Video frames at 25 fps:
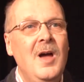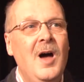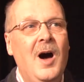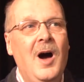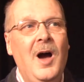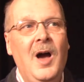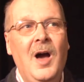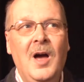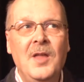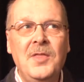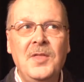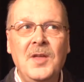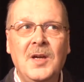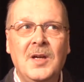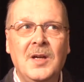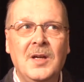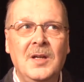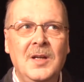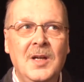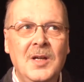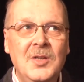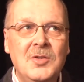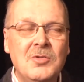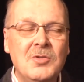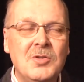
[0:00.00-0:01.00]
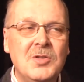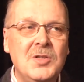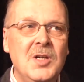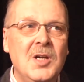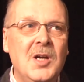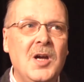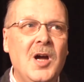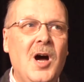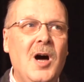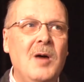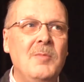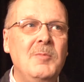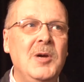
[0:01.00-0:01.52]
I, I think an interesting
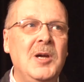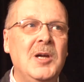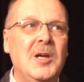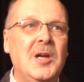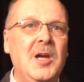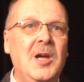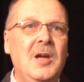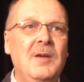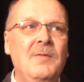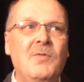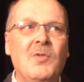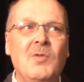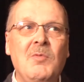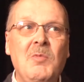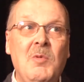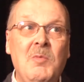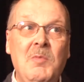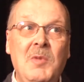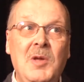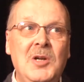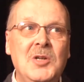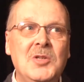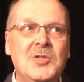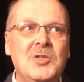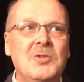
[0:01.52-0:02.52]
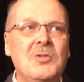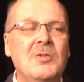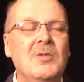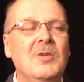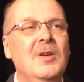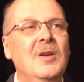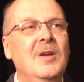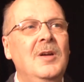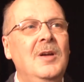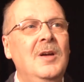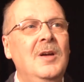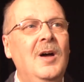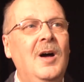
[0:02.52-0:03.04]
comment came from a minister
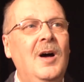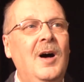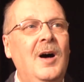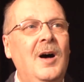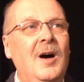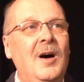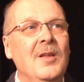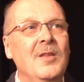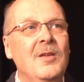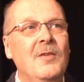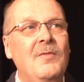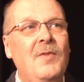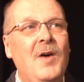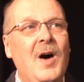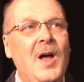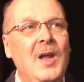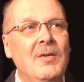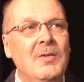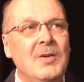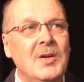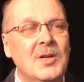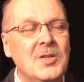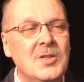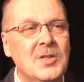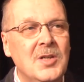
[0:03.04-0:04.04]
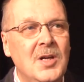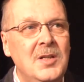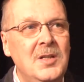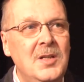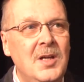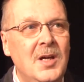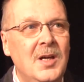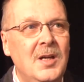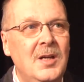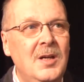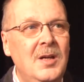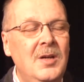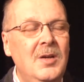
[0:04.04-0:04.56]
uh, the following
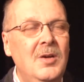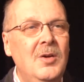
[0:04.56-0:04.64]
Sunday,